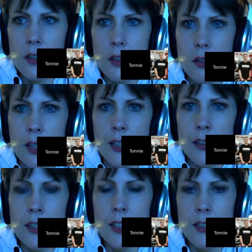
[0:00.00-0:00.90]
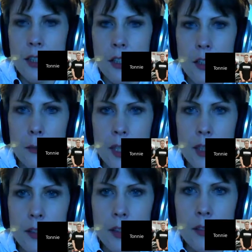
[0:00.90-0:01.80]
Right. It does that
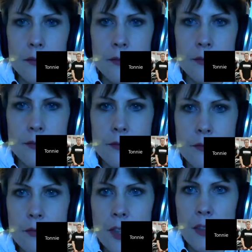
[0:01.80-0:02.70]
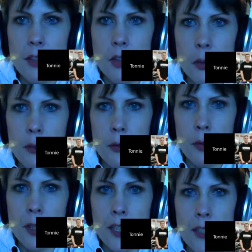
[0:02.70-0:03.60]
automatically if you do it through
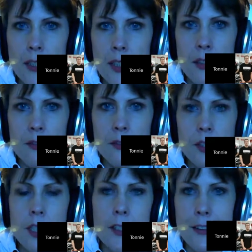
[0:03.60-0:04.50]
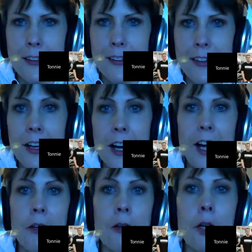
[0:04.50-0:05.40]
the way I said. I
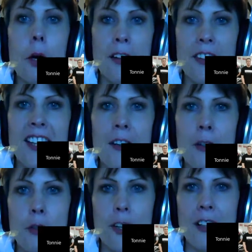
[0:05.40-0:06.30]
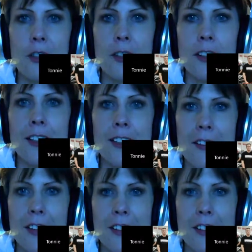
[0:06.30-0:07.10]
don't know about the other direction because I haven't.